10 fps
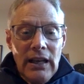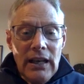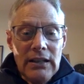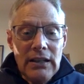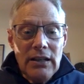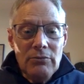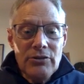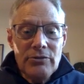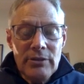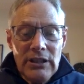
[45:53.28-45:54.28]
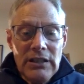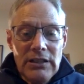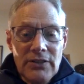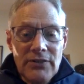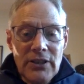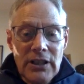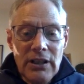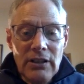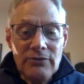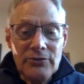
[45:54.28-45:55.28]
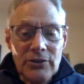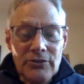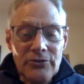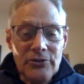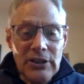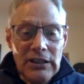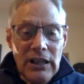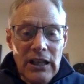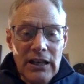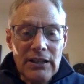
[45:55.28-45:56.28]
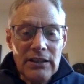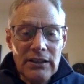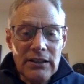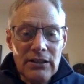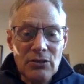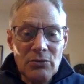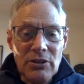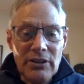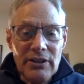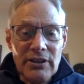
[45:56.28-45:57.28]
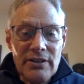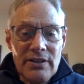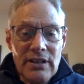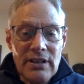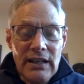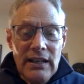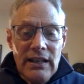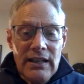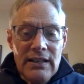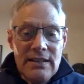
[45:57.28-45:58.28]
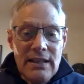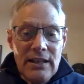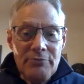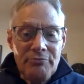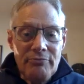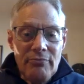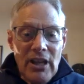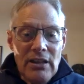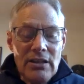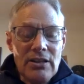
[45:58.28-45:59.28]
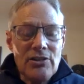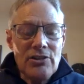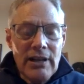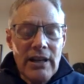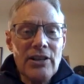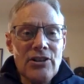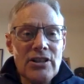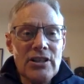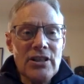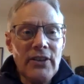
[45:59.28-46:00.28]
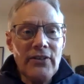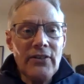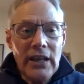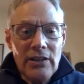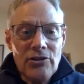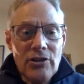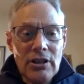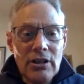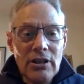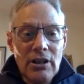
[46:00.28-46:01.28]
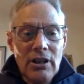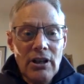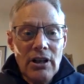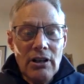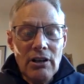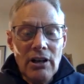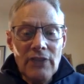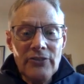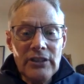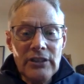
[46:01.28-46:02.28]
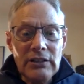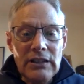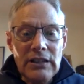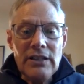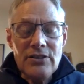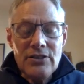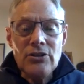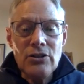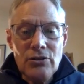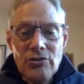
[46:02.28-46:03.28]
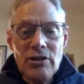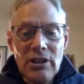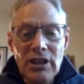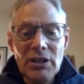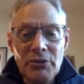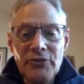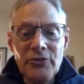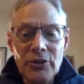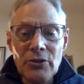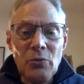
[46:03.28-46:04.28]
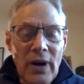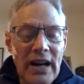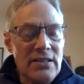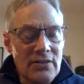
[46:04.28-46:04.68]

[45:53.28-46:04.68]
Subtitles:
And what's really difficult for frontline clinical workers is that the strategies of evasion are often the institutionally preferred ways